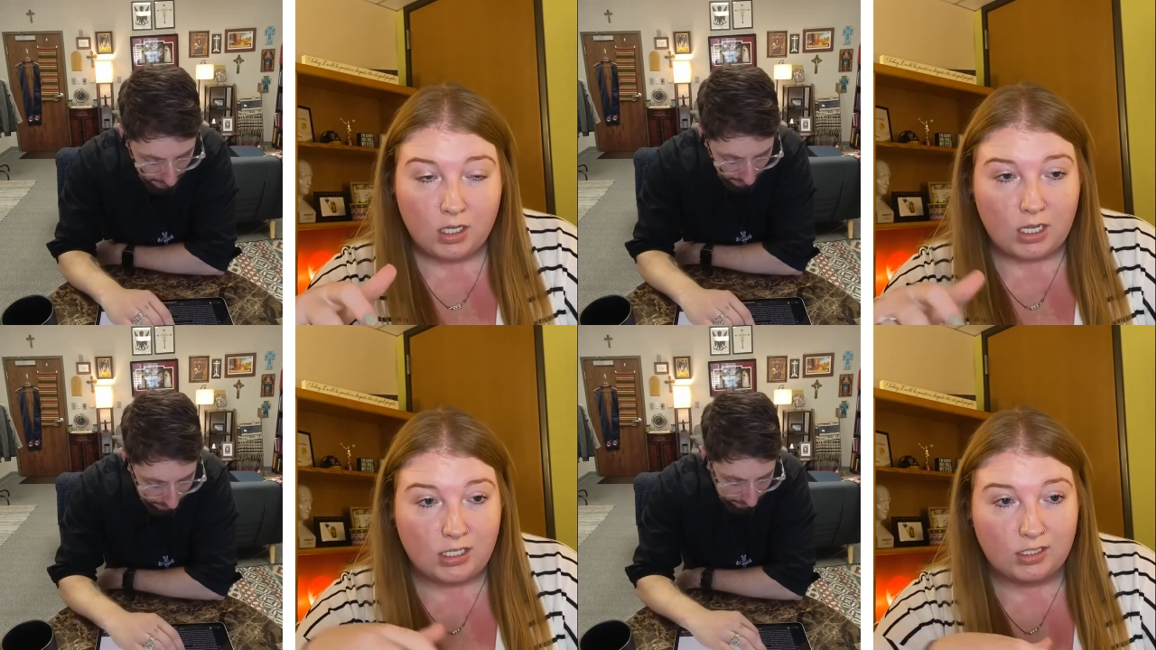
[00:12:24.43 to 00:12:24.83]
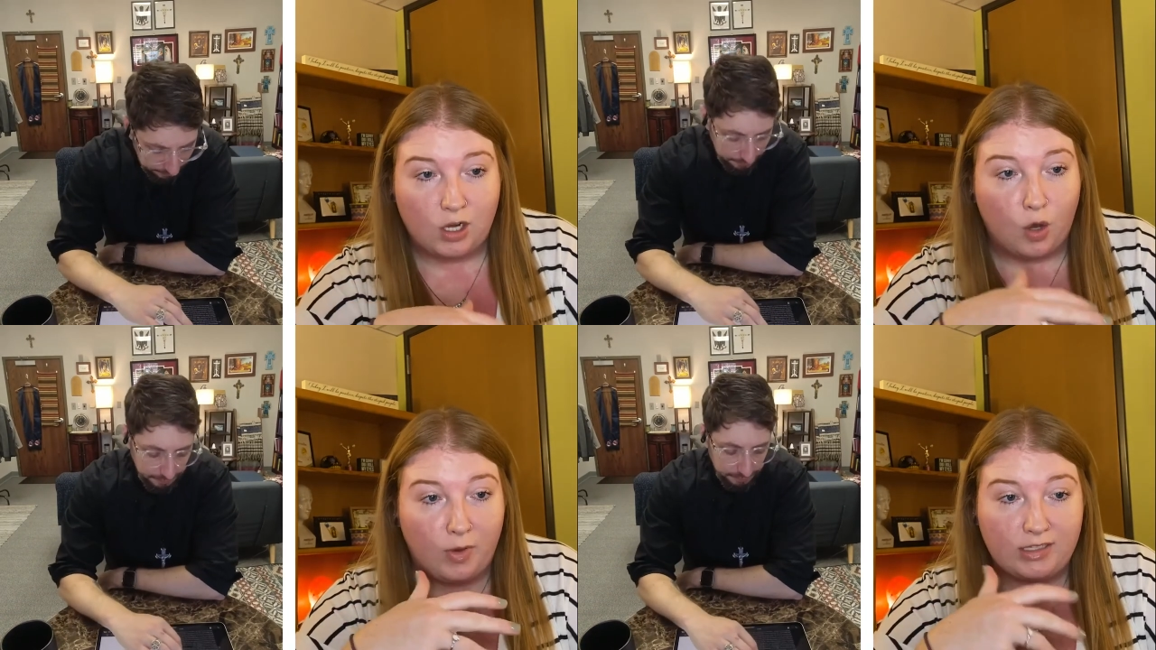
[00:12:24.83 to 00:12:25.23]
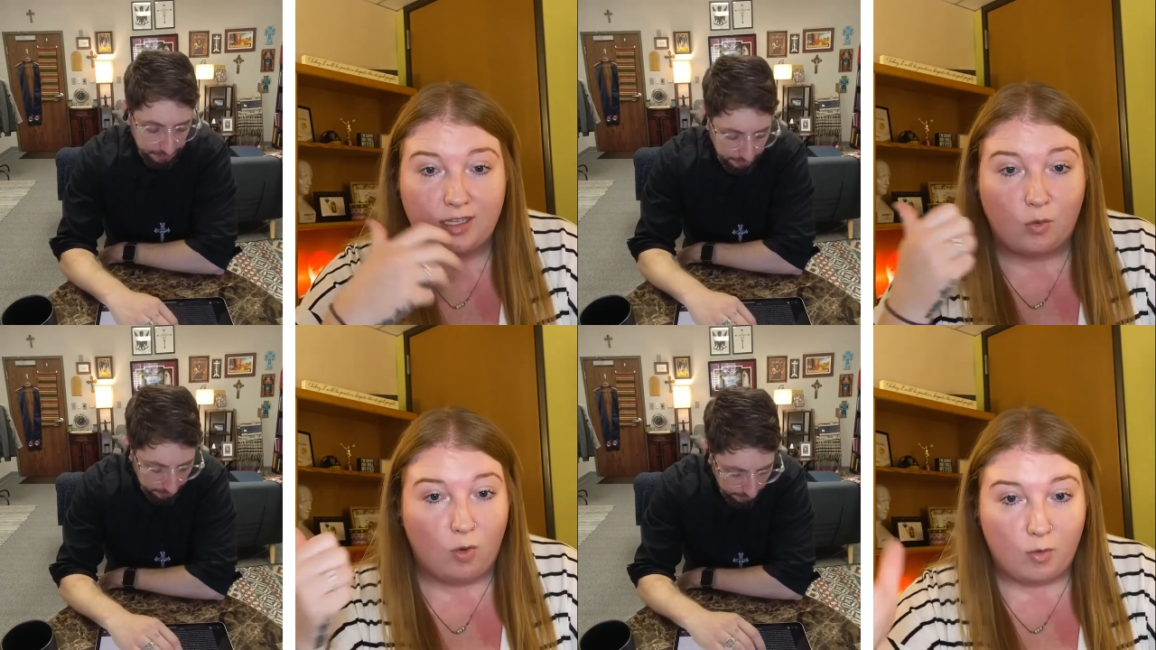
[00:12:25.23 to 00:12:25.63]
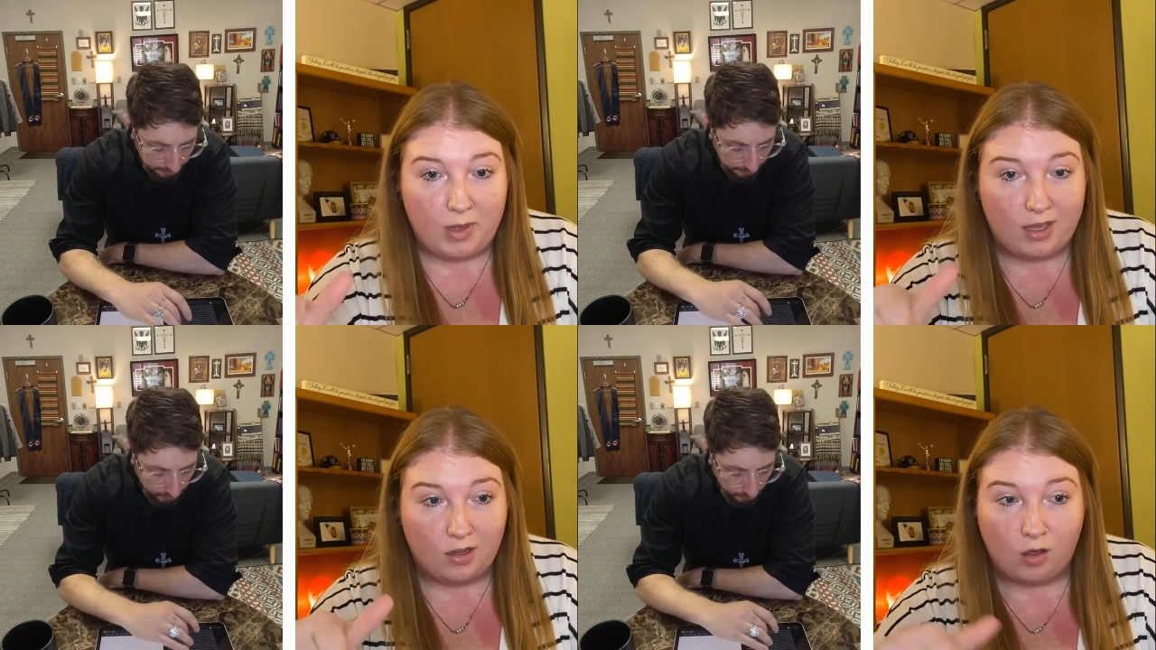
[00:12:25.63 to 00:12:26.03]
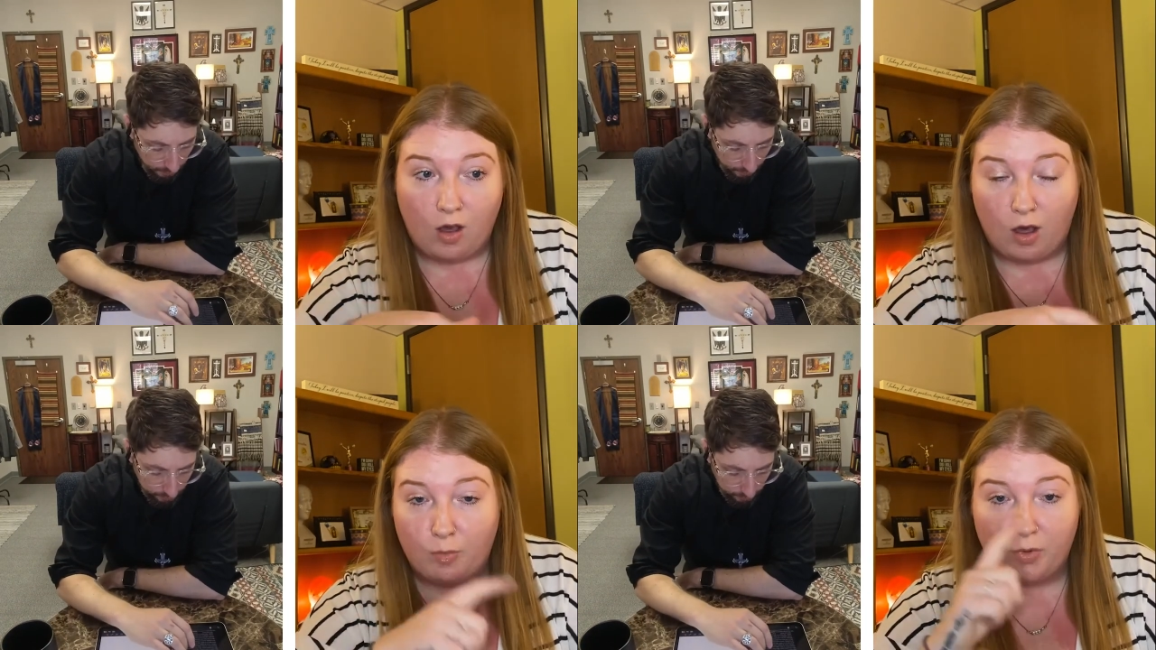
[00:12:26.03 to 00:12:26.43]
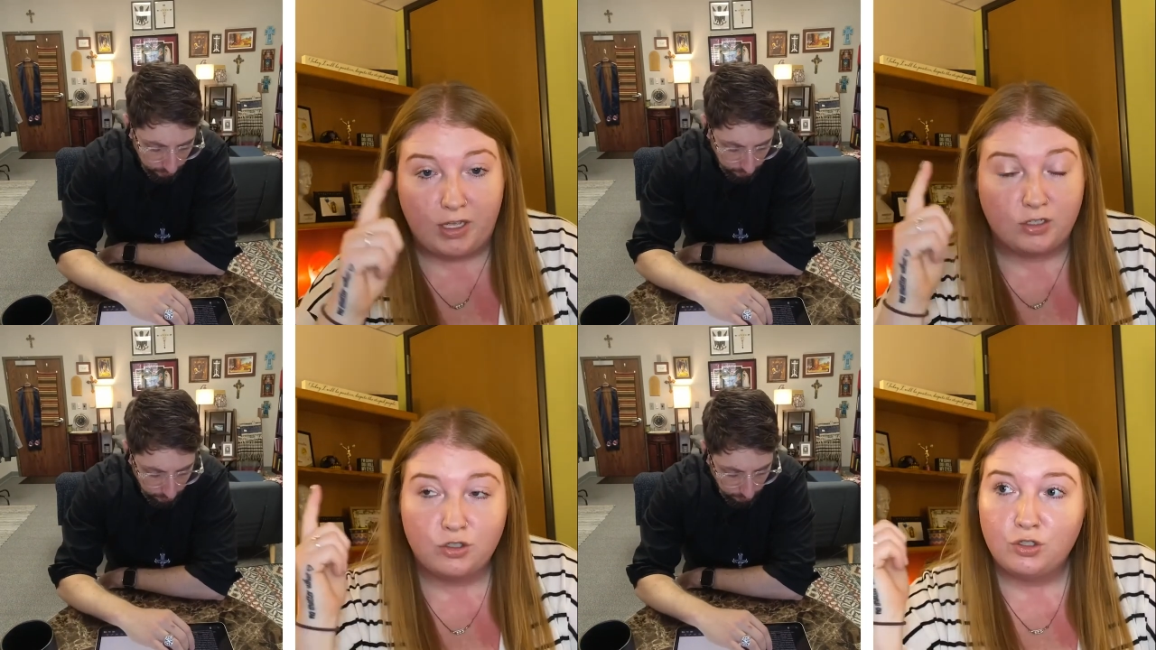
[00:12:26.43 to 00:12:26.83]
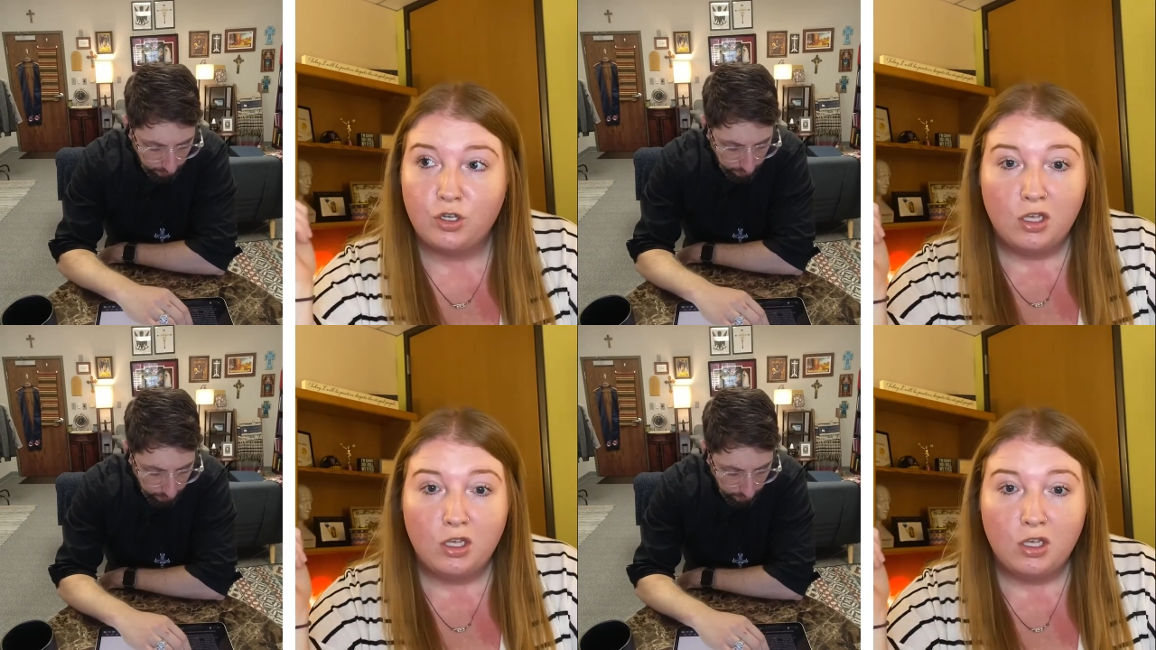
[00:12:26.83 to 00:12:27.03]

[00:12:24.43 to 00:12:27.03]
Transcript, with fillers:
Speaker 1: It isn't always like what we can accomplish.